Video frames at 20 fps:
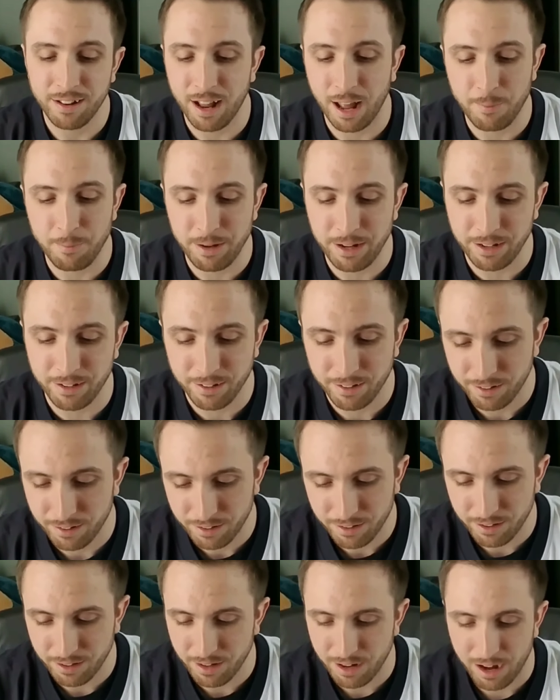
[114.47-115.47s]
I mean,
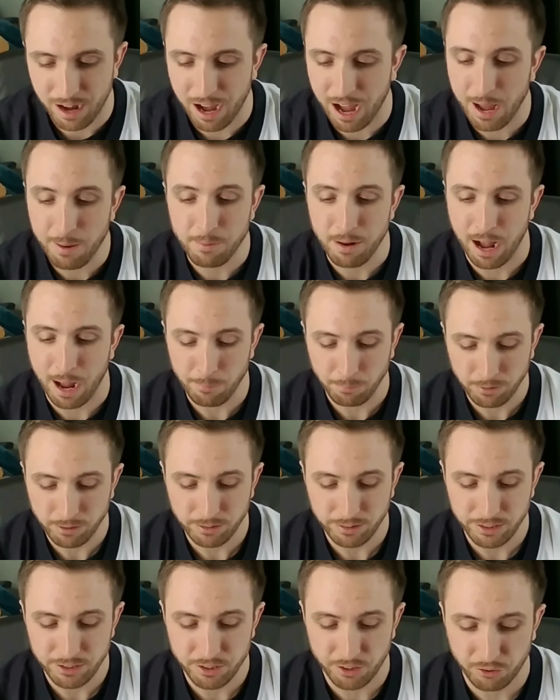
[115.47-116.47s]
I'm, I'm
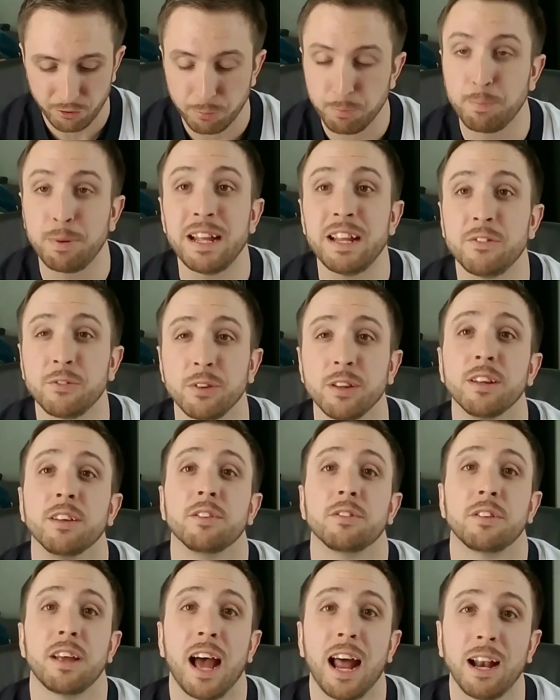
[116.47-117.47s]
literally just
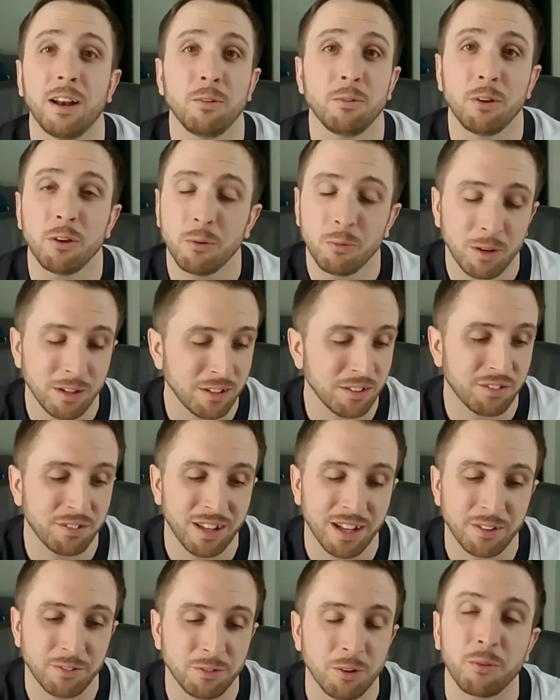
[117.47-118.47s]
speechless. I don't know what to
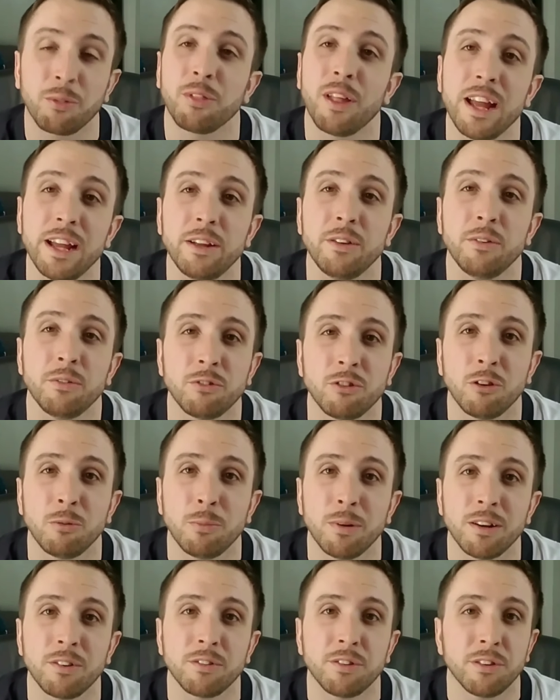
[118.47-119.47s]
say. So thank you so
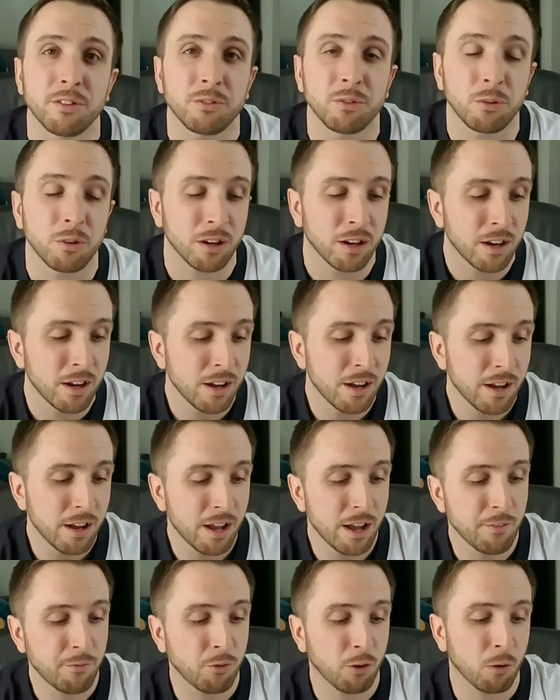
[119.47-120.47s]
much, Scizor.
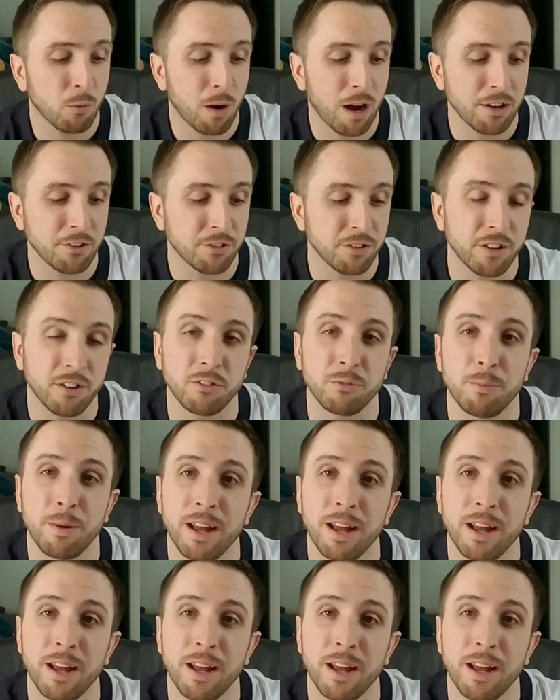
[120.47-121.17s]
If you're watching this,